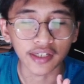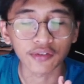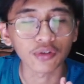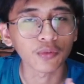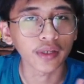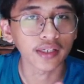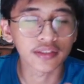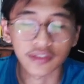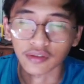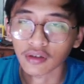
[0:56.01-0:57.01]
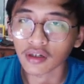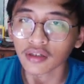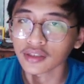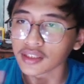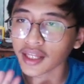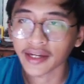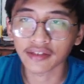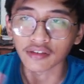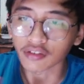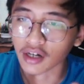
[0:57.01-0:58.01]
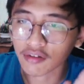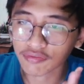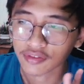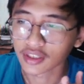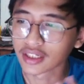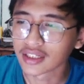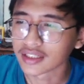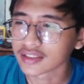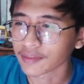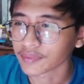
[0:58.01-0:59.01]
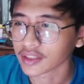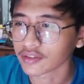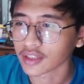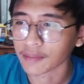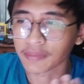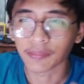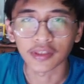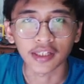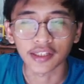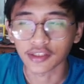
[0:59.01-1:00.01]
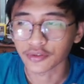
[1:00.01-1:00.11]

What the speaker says: I don't know what this is called, a line, a graph, something that people can use